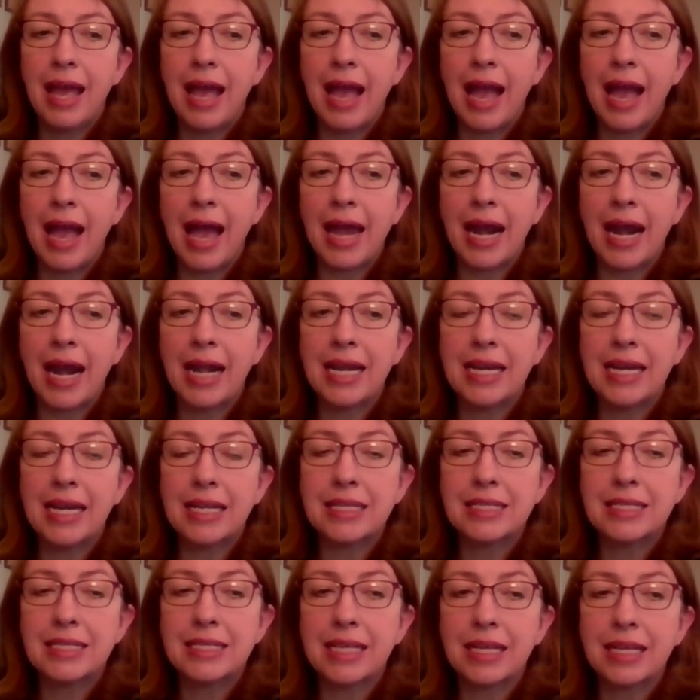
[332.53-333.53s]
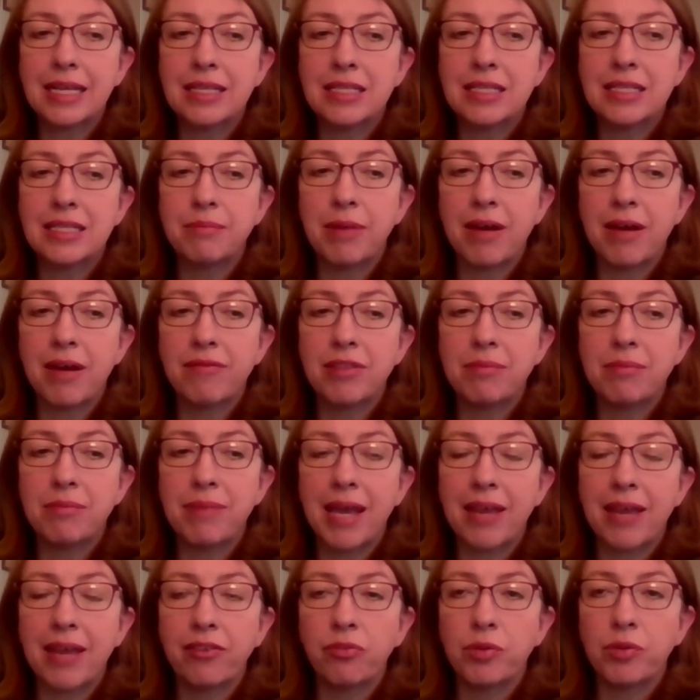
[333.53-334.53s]
And I need a sixth above the
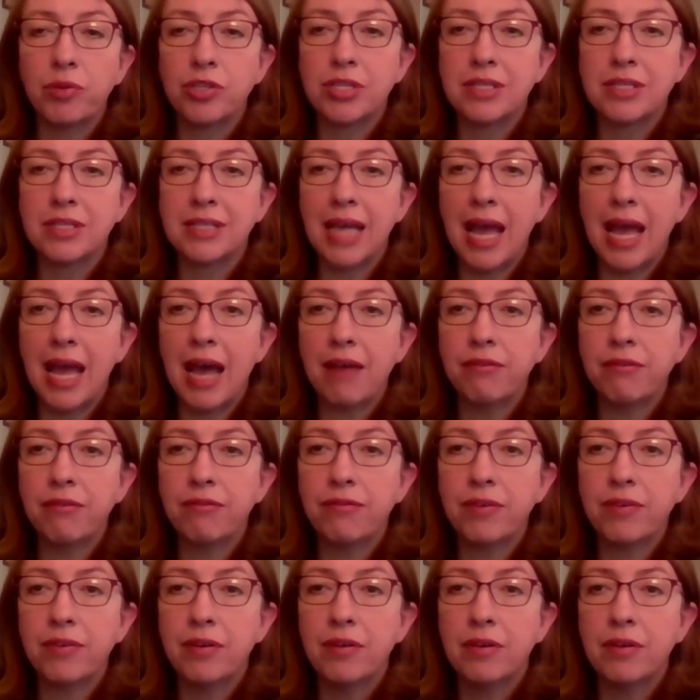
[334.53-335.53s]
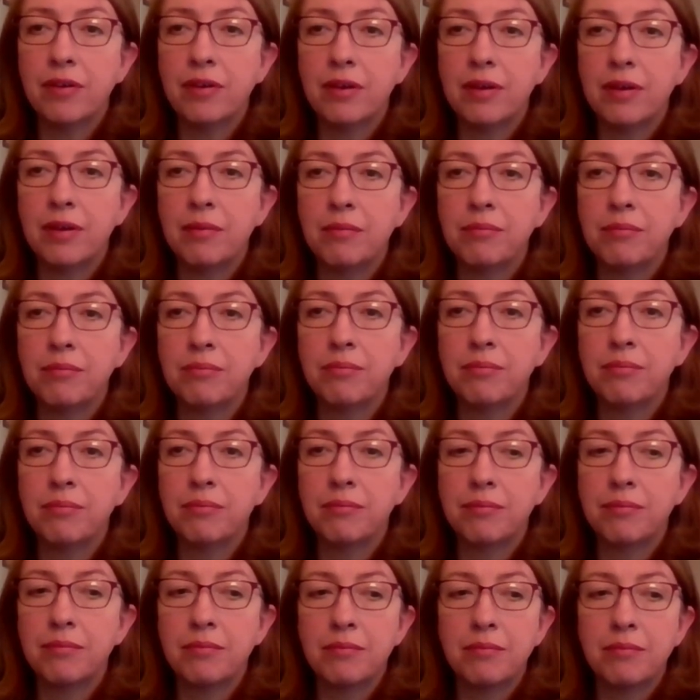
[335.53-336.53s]
bass, which is F.
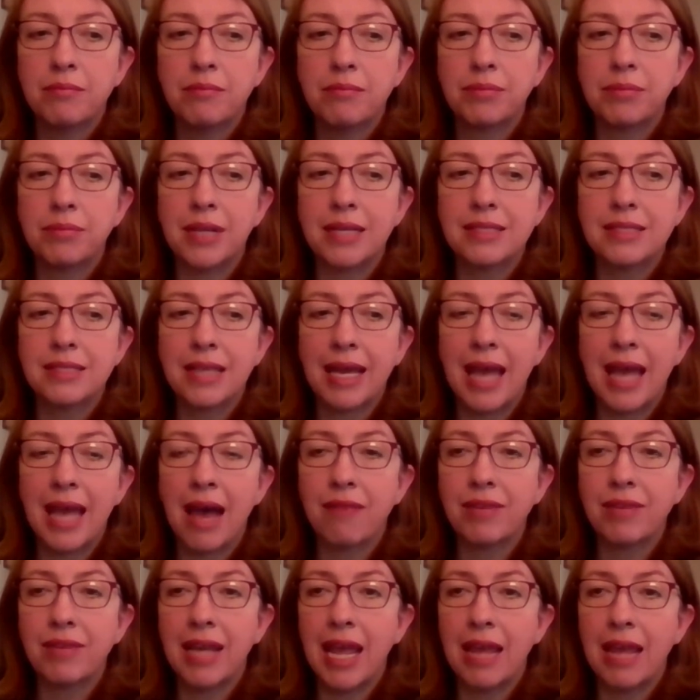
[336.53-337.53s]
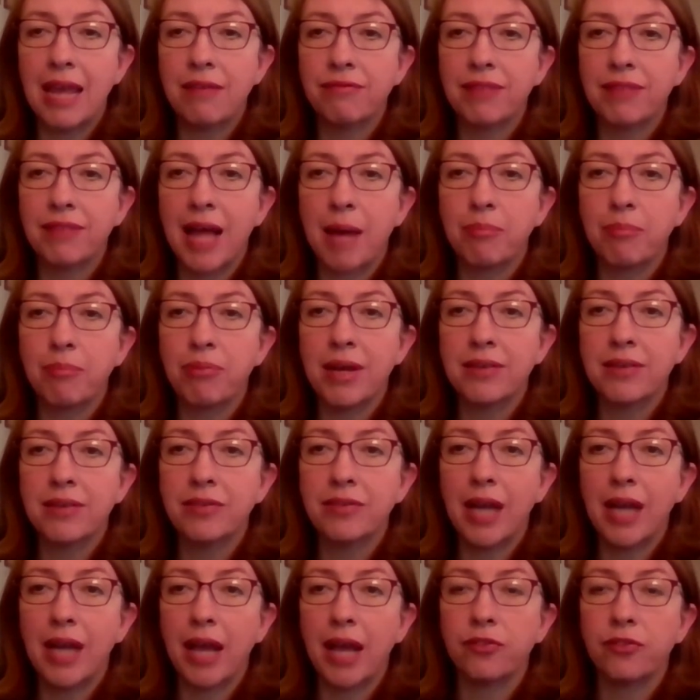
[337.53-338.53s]
Plus I have an A flat
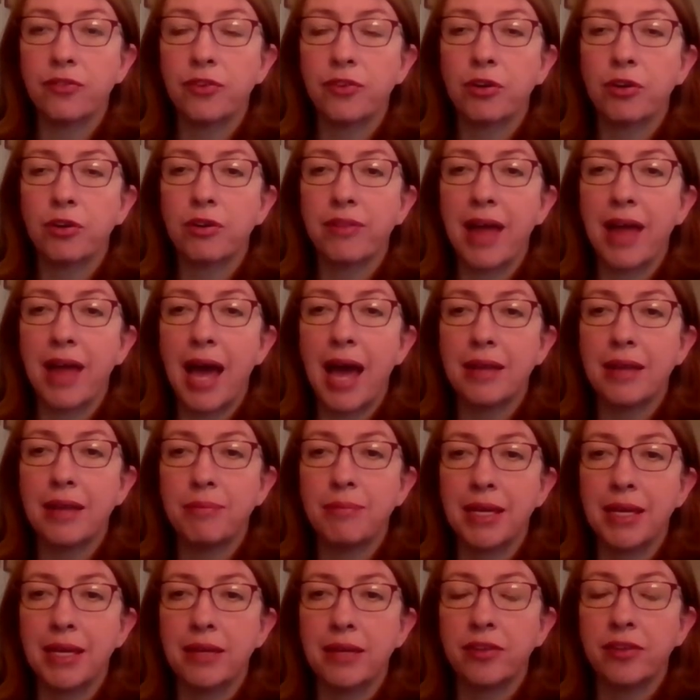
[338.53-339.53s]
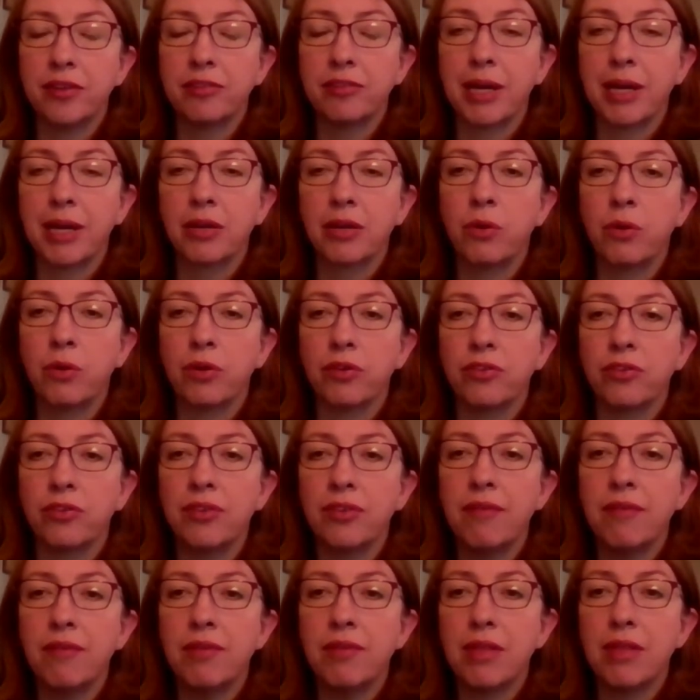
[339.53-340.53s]
present. I circle that because it's my chordal
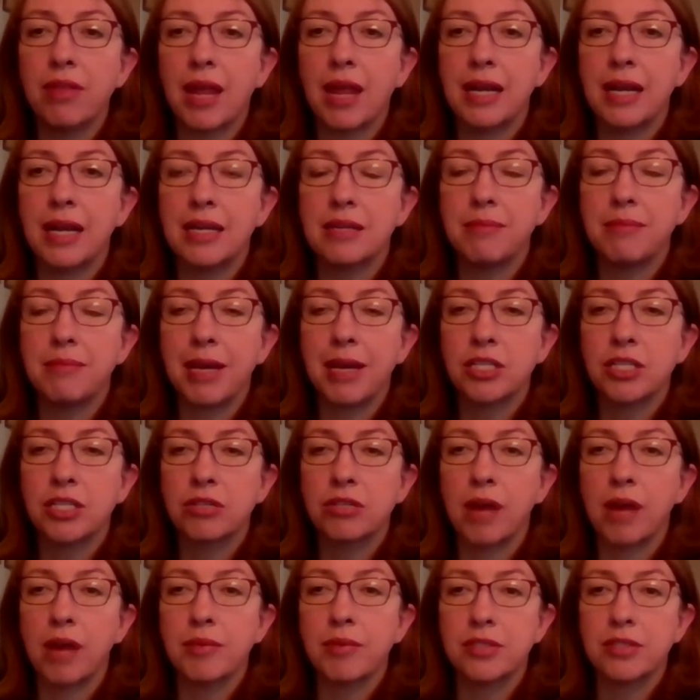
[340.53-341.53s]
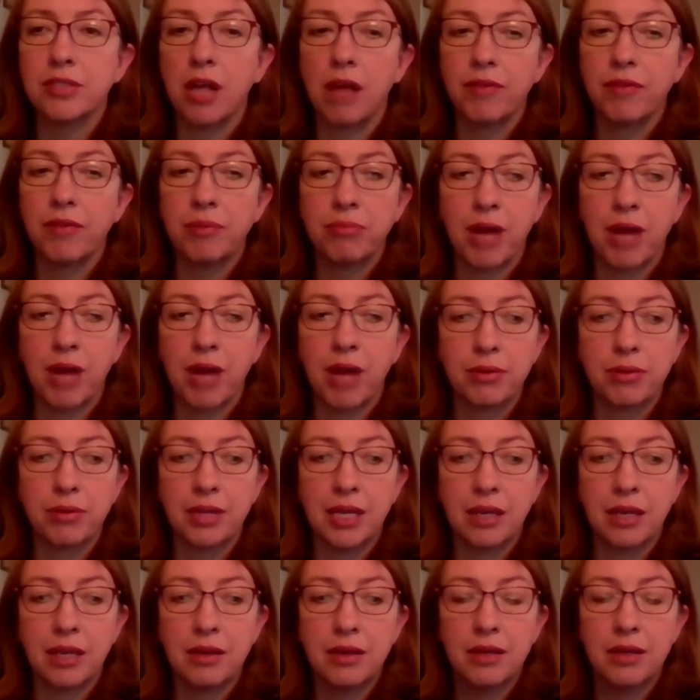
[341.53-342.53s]
seventh and I need to make sure I resolve it properly.